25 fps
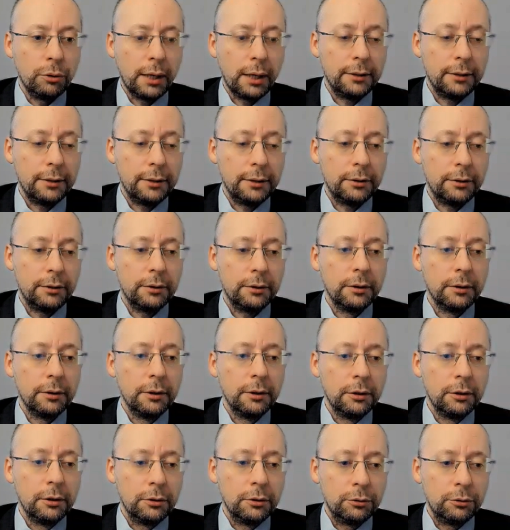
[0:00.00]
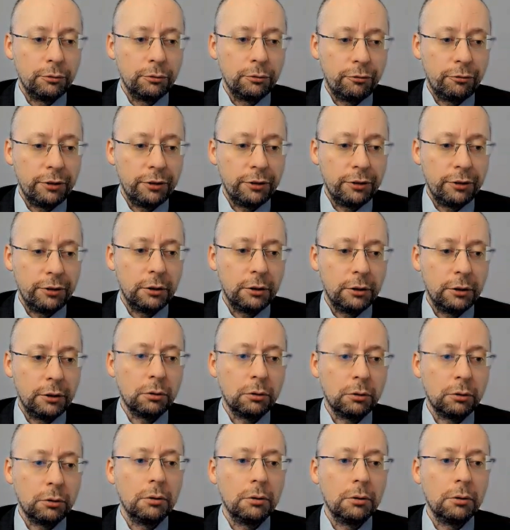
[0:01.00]
had to think
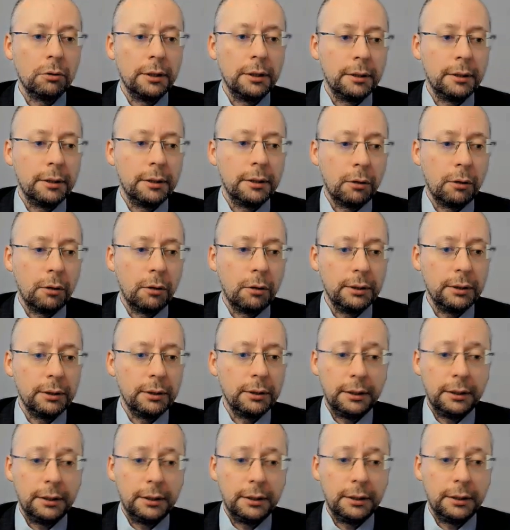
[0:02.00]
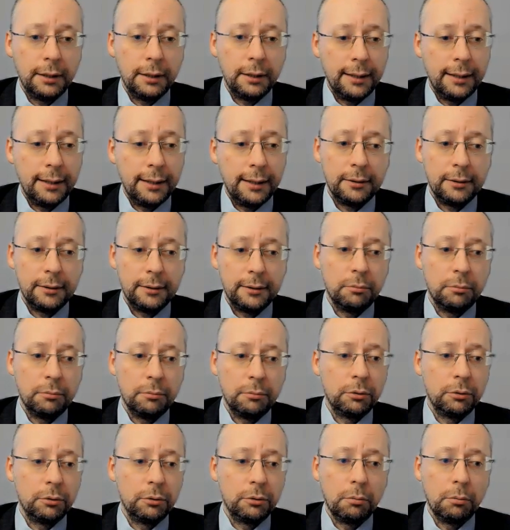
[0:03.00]
not only about political gains,
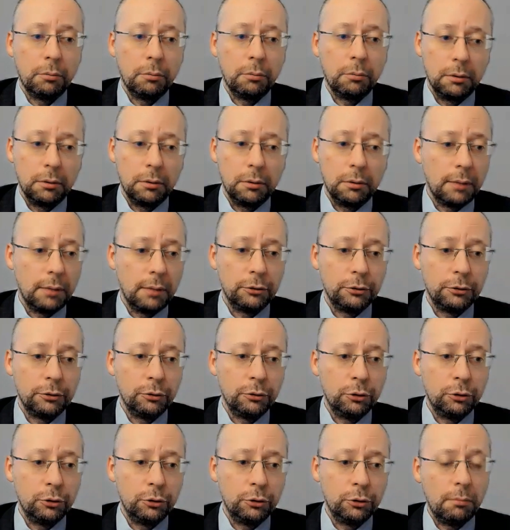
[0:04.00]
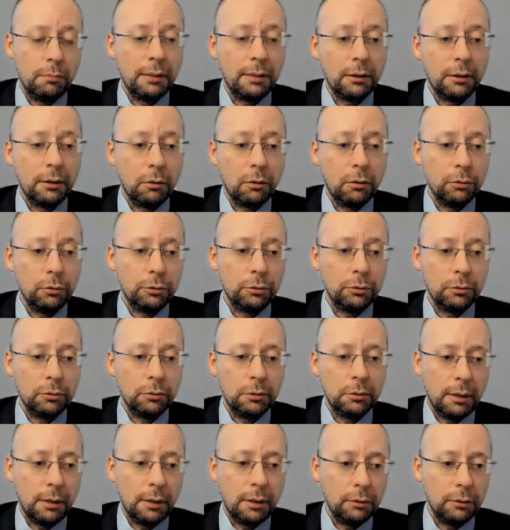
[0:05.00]
about your job, but also
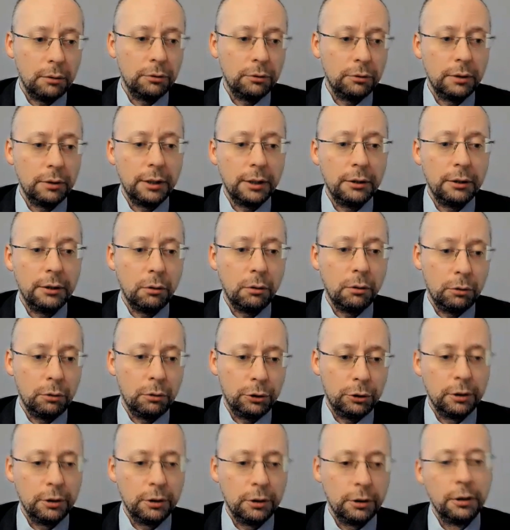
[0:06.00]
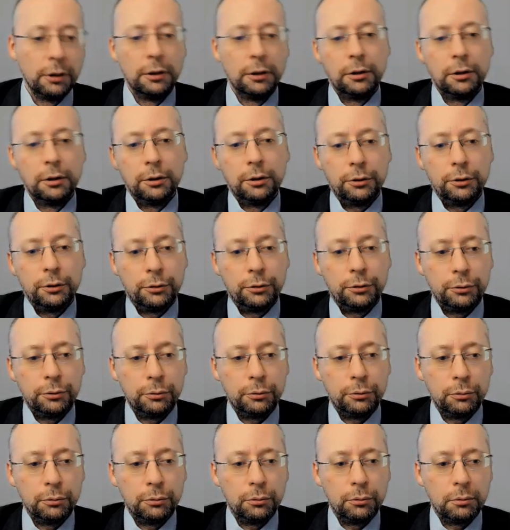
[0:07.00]
about ideology,
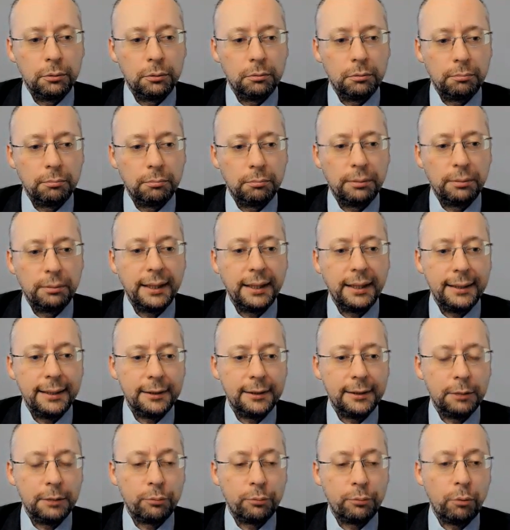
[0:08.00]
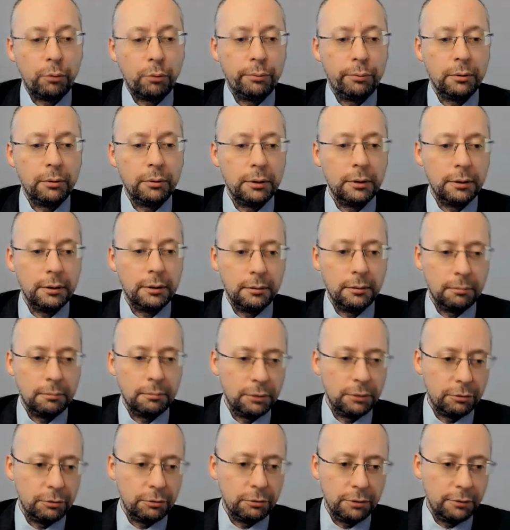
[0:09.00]
to place it properly
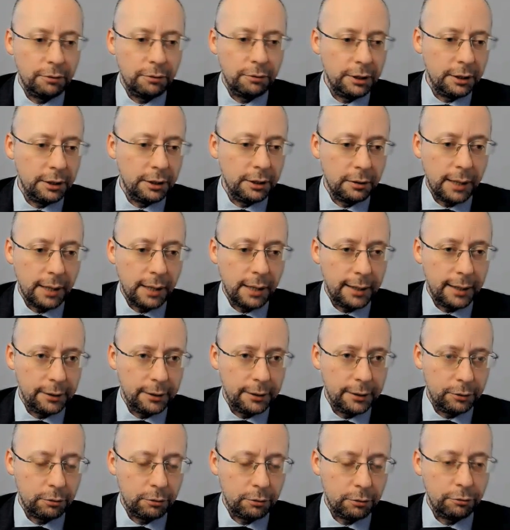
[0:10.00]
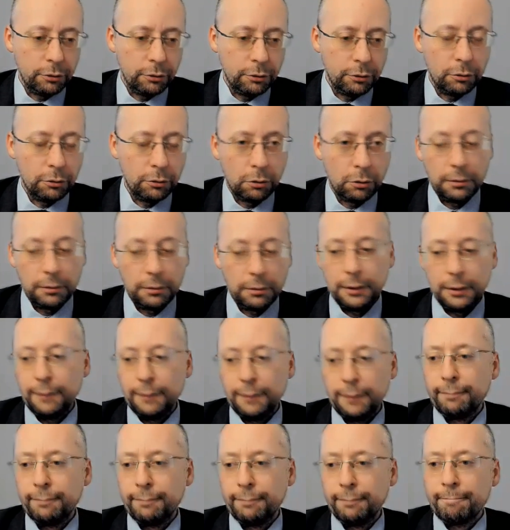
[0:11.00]
between the lines of your document.
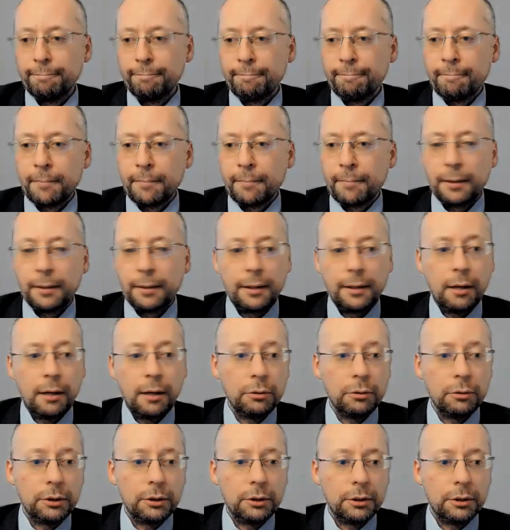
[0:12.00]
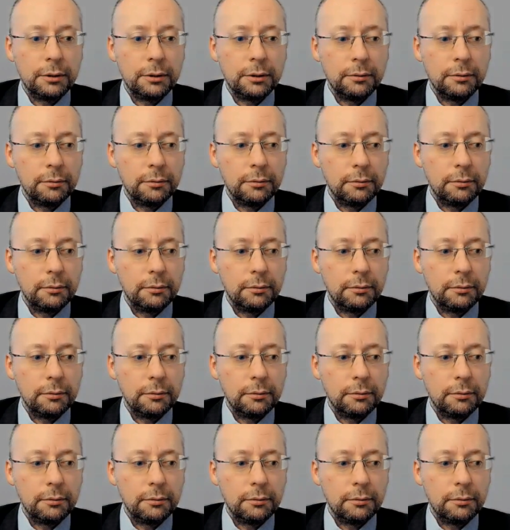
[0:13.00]
Now it's